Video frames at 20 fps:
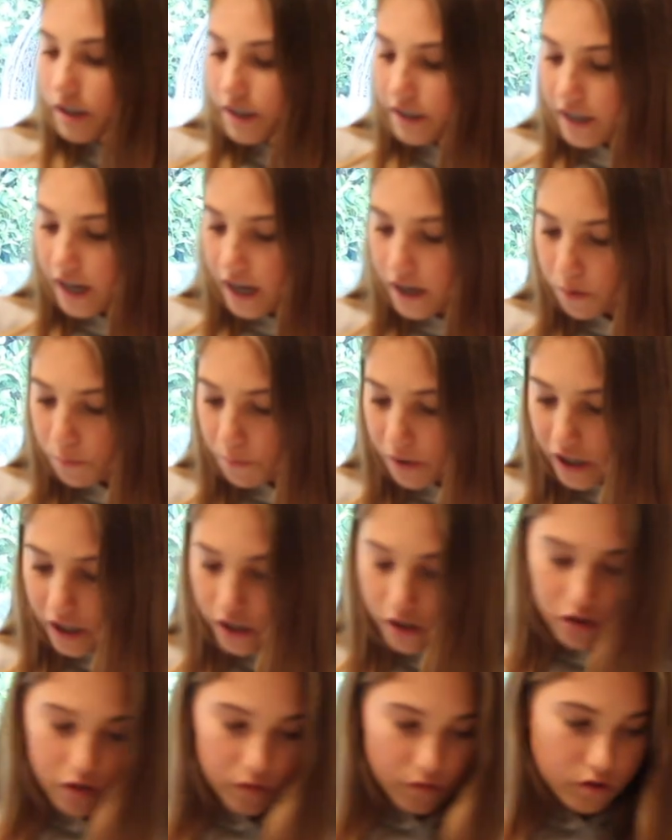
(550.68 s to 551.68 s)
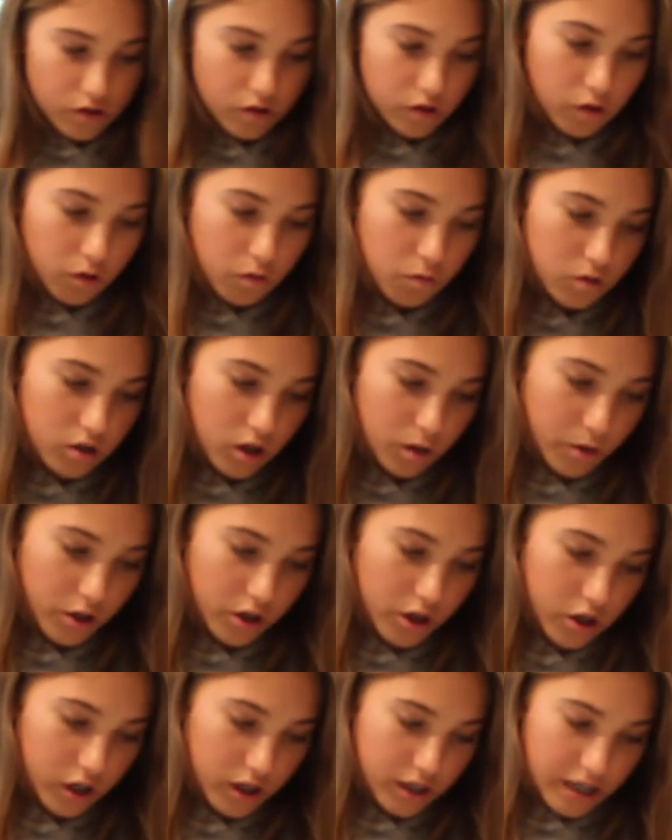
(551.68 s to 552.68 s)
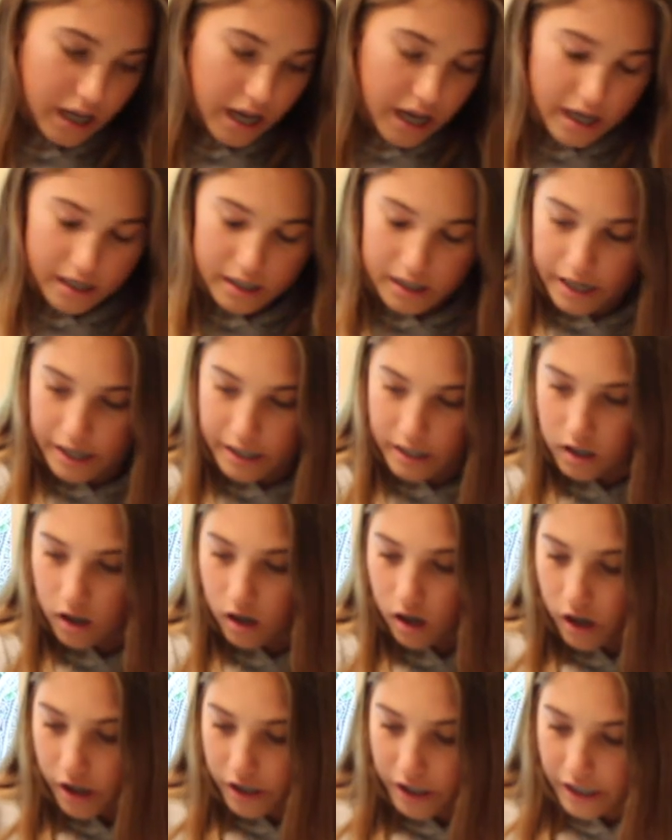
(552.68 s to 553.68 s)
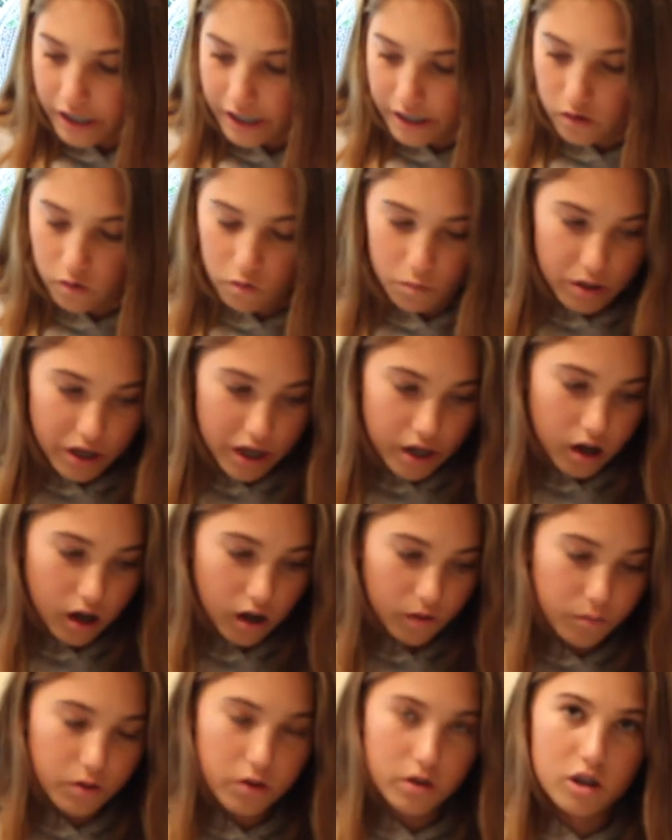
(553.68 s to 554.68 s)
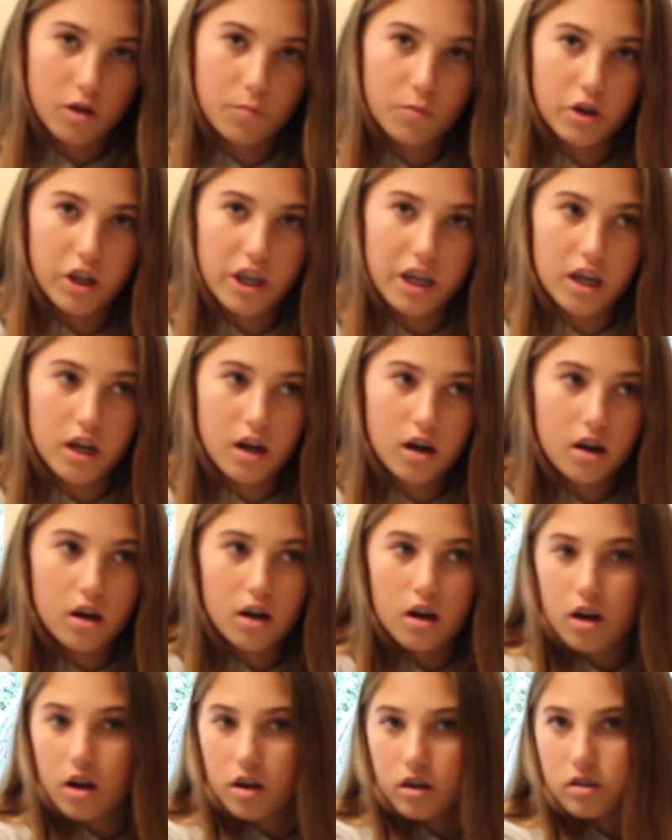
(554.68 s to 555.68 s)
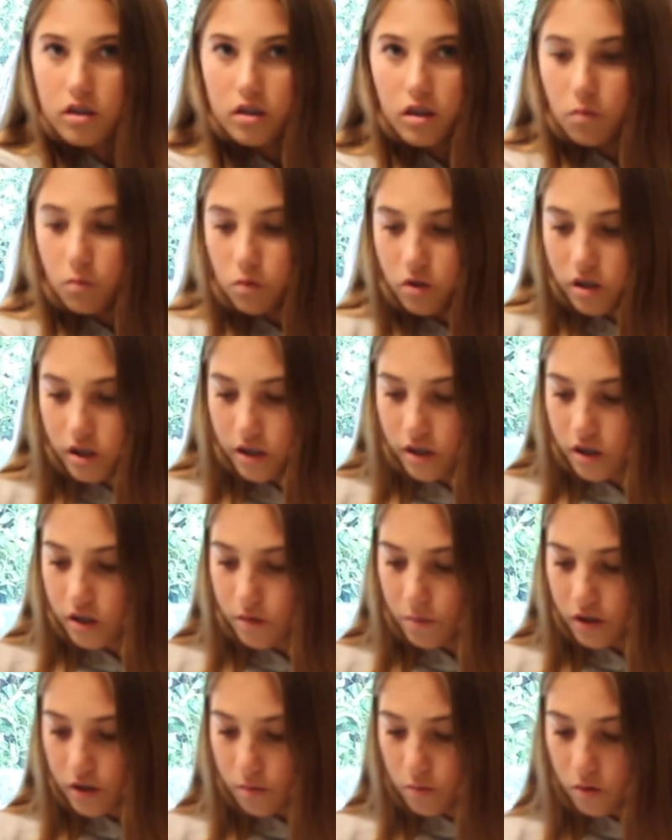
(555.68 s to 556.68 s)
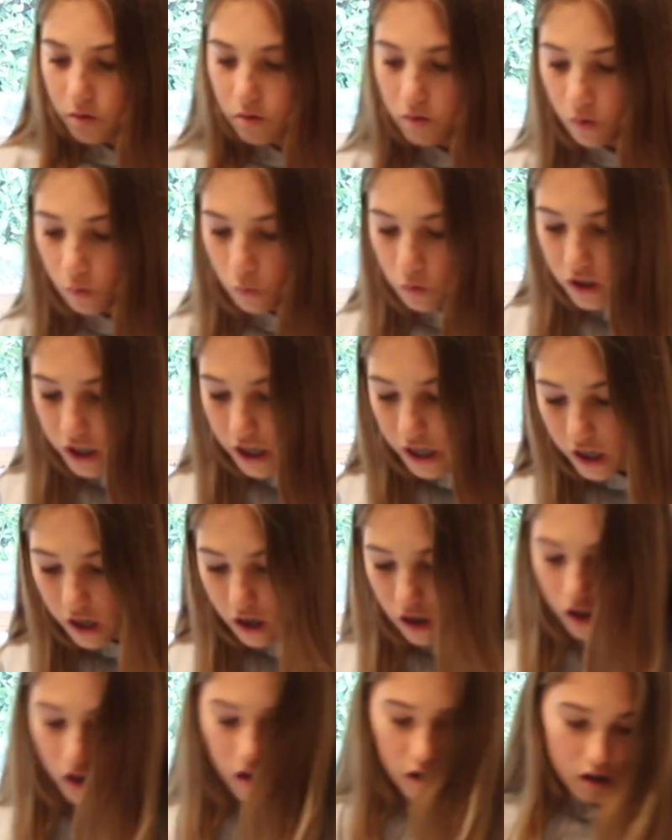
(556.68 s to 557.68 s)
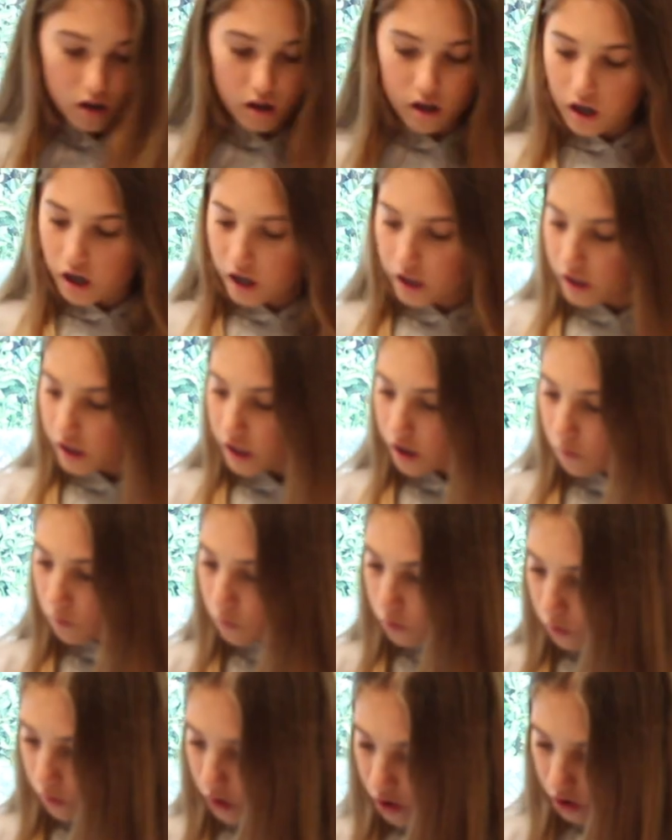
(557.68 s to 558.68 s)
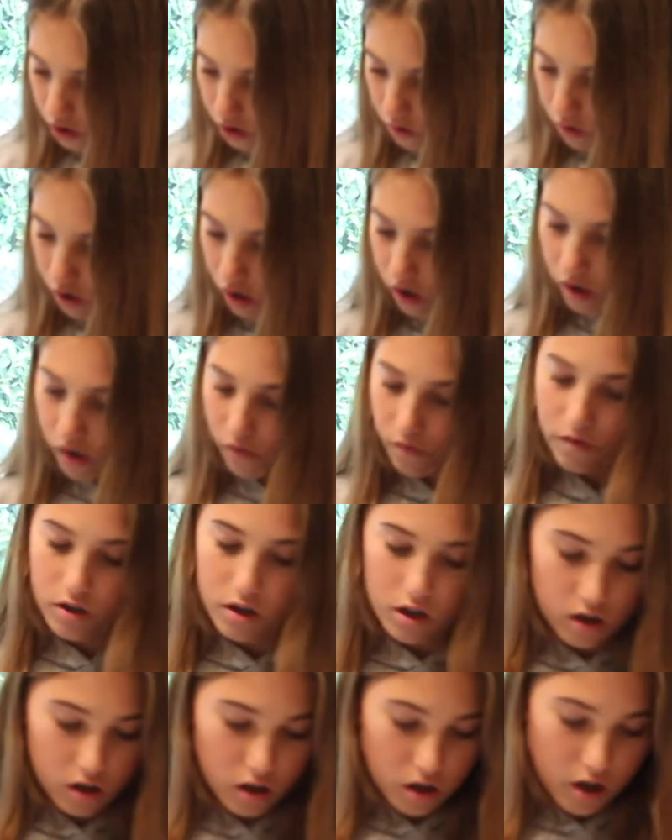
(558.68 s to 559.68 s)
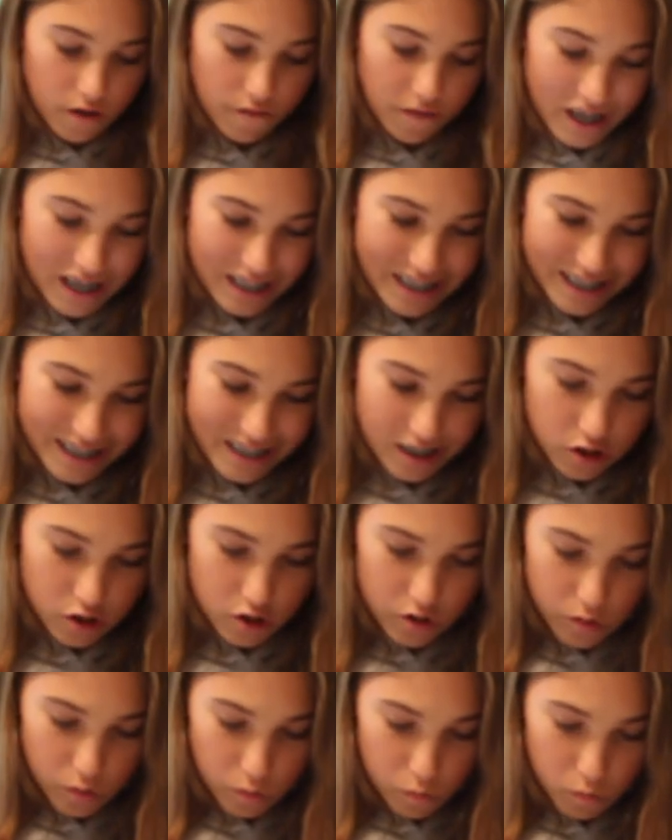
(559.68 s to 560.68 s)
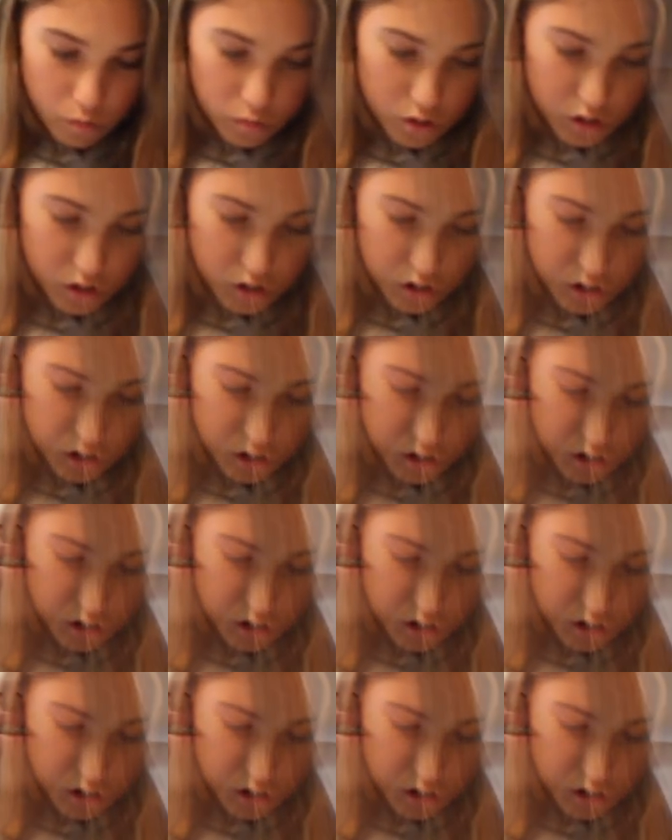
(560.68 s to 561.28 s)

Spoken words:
I need to add a pinch of salt, so I'm only going to add a tiny little bit. I put some on here because I don't want it to be salty. And then what do I do after I've added salt?